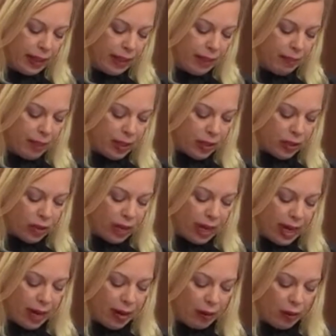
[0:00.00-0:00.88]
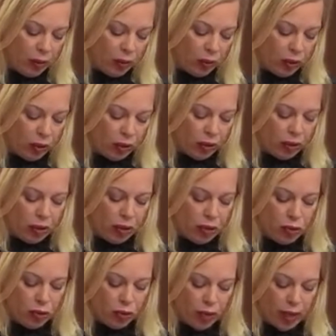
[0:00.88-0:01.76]
Minister Campbell ordered a
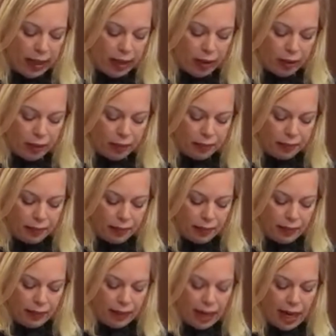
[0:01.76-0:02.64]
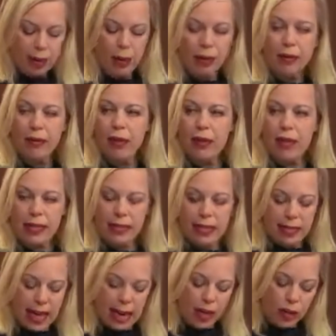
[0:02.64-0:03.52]
new trial. However, the
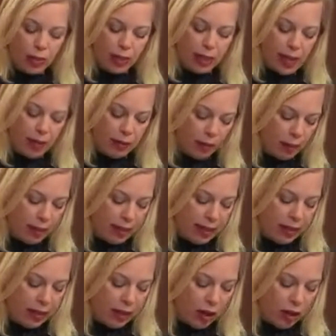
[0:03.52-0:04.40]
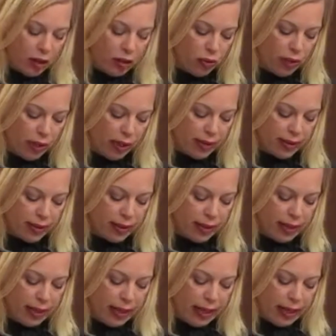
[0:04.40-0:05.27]
Saskatchewan government did not do this,
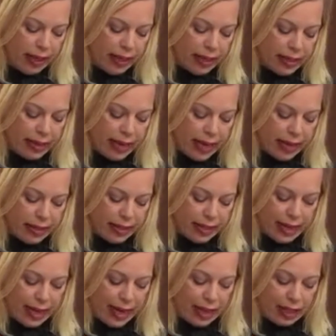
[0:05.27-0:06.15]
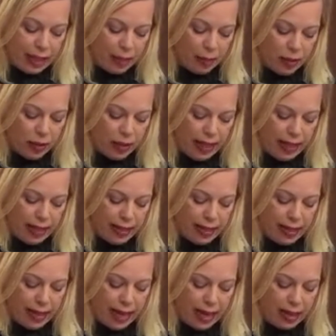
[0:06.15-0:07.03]
instead staying the
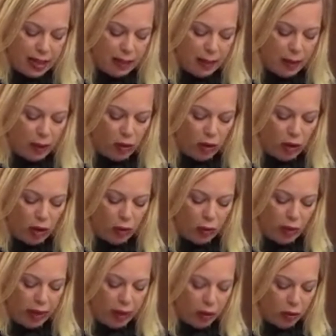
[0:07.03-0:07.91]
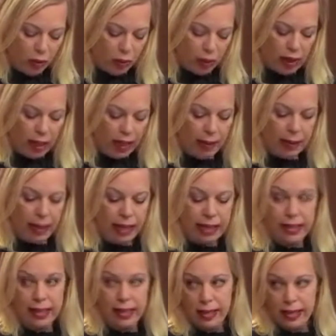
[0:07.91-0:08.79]
proceedings against Milgard without proclaiming
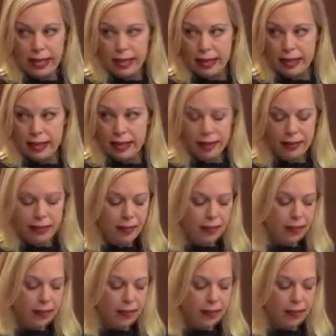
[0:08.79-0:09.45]
his innocence.